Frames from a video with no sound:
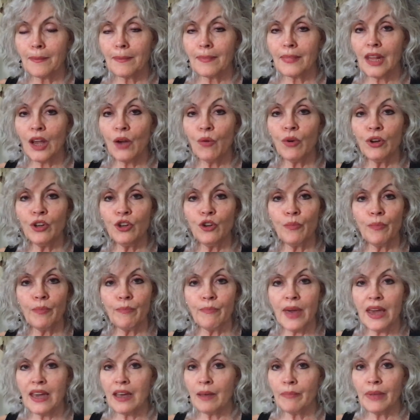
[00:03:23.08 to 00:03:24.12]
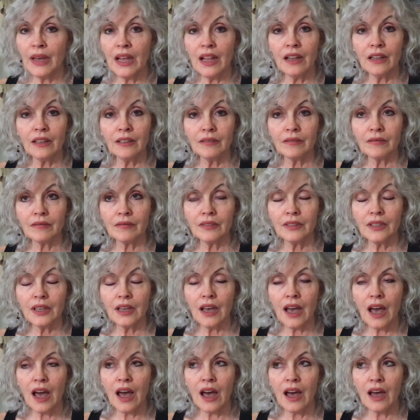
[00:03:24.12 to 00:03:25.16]
When you make a bill,
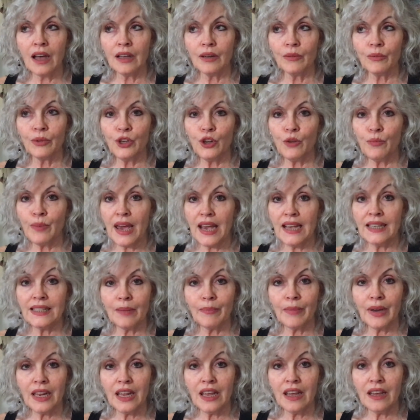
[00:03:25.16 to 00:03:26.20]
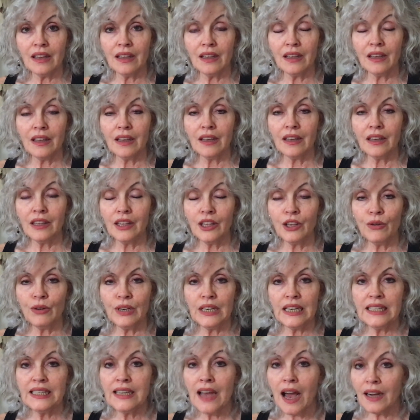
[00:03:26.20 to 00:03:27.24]
when you pay somebody, you
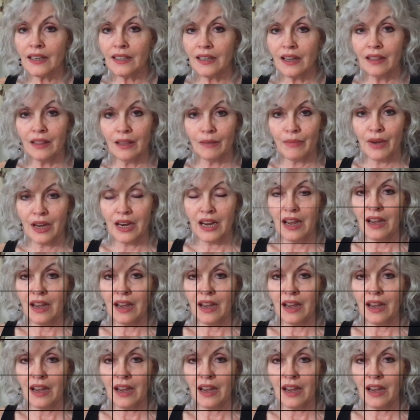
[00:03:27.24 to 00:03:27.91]
deduct the money